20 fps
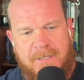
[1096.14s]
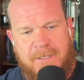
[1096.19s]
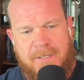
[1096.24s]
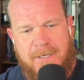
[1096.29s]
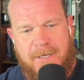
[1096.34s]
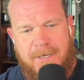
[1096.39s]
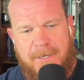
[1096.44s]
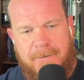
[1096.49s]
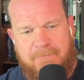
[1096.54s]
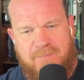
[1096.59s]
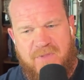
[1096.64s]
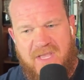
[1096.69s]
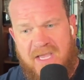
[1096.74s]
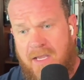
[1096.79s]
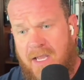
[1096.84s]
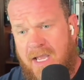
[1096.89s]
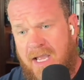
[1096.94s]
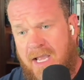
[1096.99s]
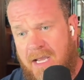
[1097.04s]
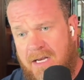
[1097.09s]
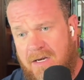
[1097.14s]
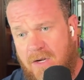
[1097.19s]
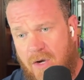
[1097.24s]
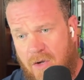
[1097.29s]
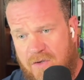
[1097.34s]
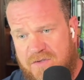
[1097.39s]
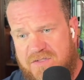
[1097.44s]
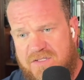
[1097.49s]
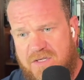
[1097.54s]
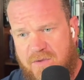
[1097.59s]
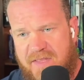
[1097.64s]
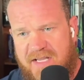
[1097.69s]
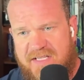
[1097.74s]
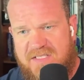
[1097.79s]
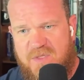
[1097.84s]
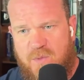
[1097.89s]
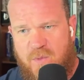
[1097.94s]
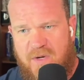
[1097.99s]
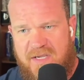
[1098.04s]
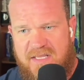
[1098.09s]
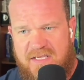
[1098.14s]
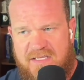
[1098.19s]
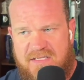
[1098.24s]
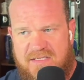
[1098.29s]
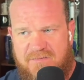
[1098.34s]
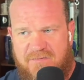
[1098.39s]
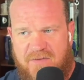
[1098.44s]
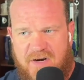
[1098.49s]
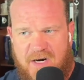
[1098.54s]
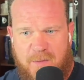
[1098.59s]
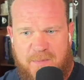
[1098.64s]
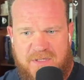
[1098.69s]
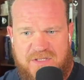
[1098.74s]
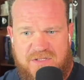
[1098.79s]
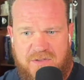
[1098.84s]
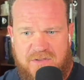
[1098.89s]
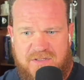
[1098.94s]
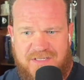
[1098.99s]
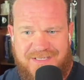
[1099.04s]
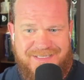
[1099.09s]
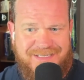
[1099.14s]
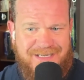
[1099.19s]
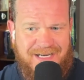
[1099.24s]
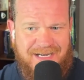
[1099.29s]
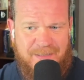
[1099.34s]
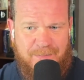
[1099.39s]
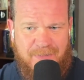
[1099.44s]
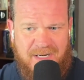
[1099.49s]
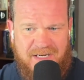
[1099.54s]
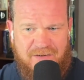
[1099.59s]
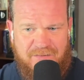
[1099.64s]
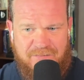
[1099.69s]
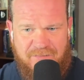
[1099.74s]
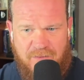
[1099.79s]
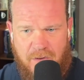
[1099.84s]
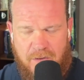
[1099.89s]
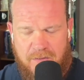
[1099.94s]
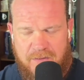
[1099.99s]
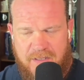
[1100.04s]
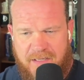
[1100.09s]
And also that's the way these environments are designed by default.